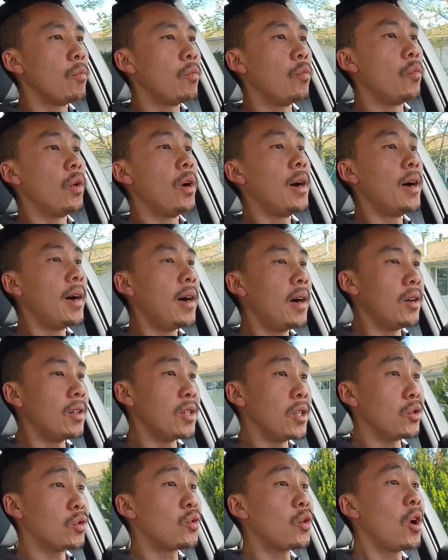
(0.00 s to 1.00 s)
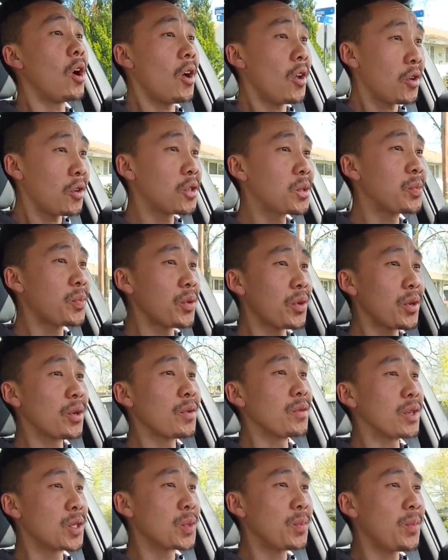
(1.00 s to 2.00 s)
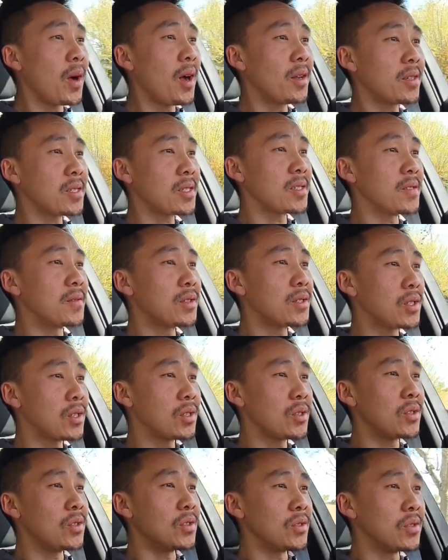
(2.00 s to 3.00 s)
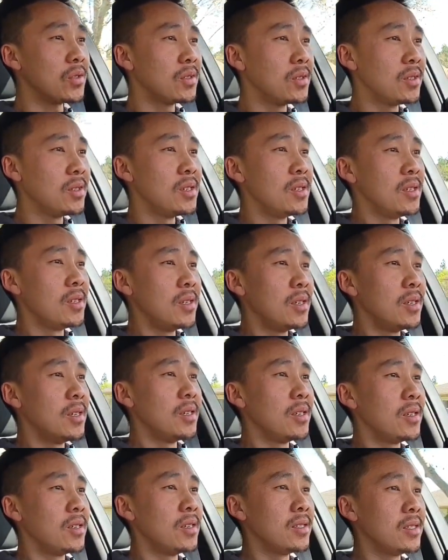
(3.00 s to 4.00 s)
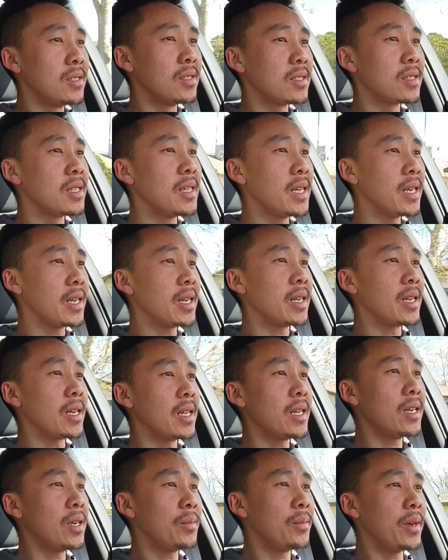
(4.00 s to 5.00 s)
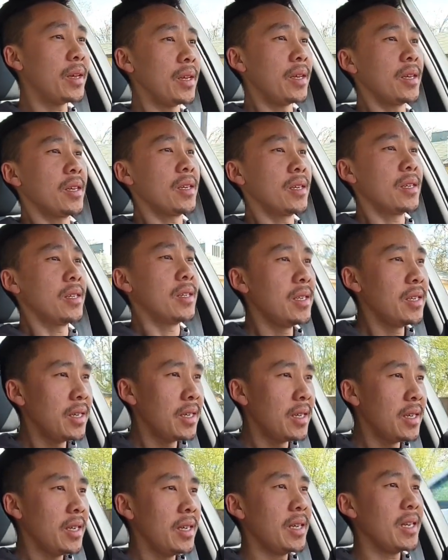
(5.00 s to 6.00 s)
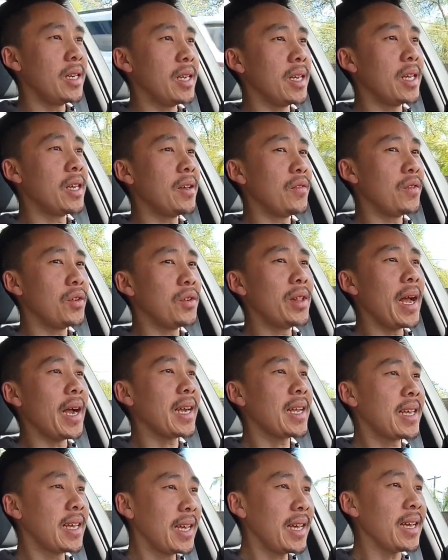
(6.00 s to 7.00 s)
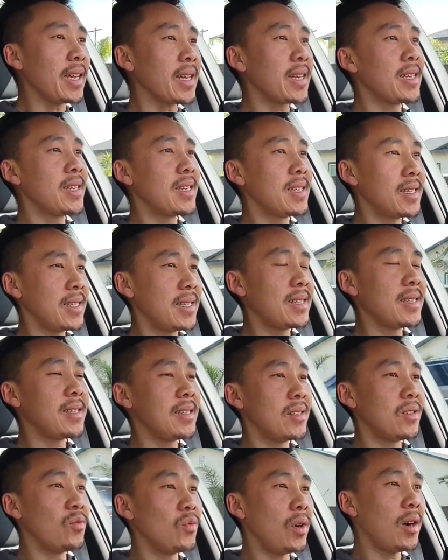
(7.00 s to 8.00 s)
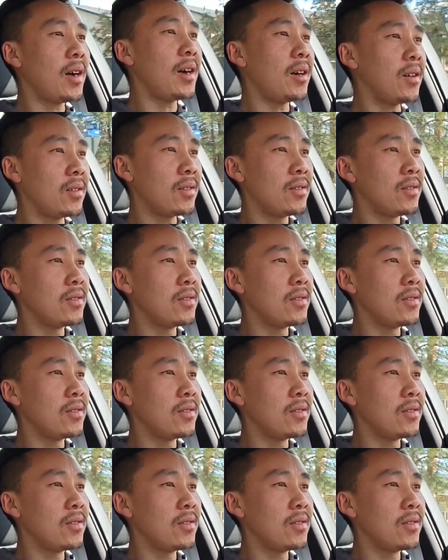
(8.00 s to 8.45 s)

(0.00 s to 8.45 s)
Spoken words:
Wow, the throttle is pretty responsive too. Just hit it a little bit and give you that kick. Wow.